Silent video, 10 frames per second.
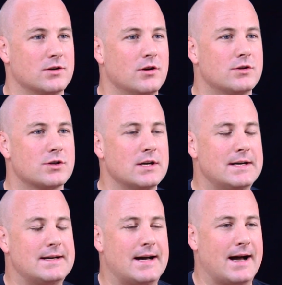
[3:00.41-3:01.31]
search,
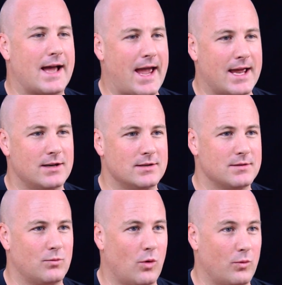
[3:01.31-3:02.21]
and
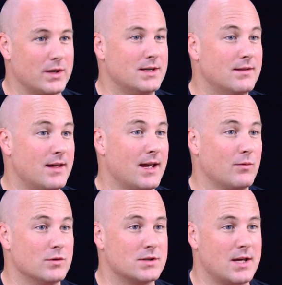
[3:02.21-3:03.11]
what we did
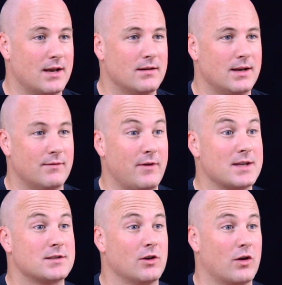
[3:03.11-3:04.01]
there was then
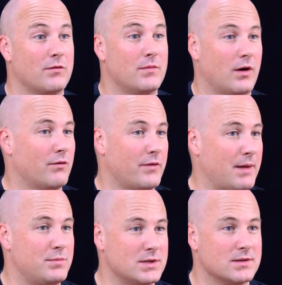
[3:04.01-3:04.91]
invest a lot of
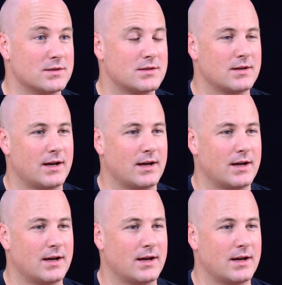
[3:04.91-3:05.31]
that business,